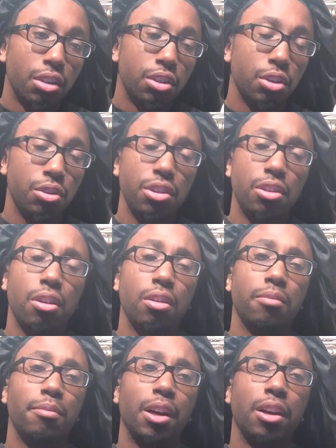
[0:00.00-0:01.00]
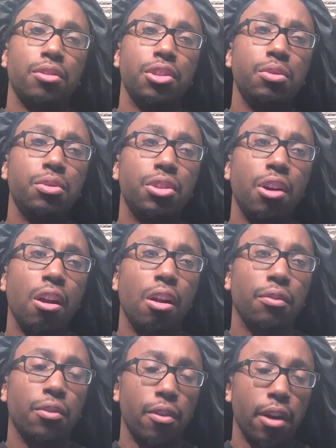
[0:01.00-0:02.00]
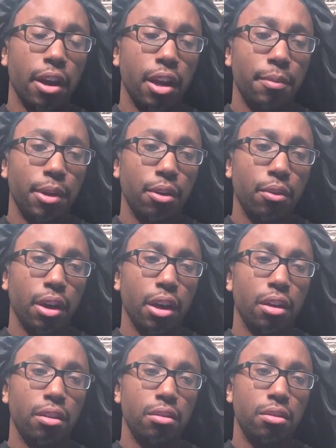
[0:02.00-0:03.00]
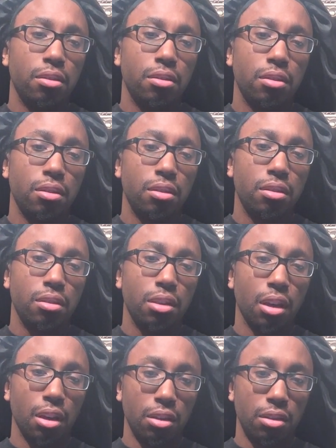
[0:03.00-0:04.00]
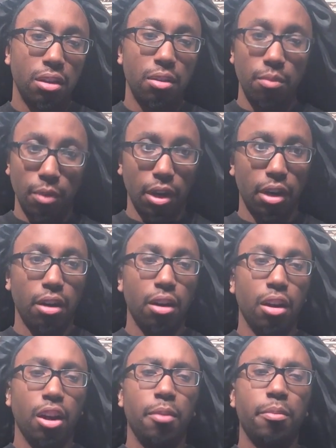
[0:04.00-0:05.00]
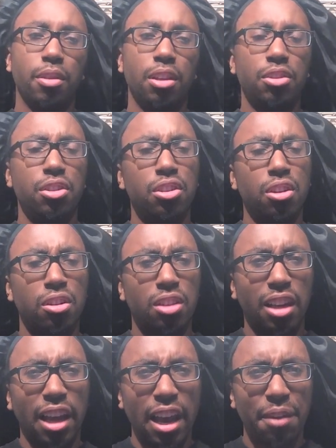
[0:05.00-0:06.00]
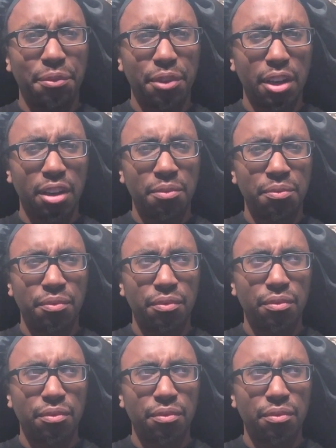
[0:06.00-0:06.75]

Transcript: So she's talking about, she would start off crying. I'm like, okay, this is getting somewhere. But then she starts laughing.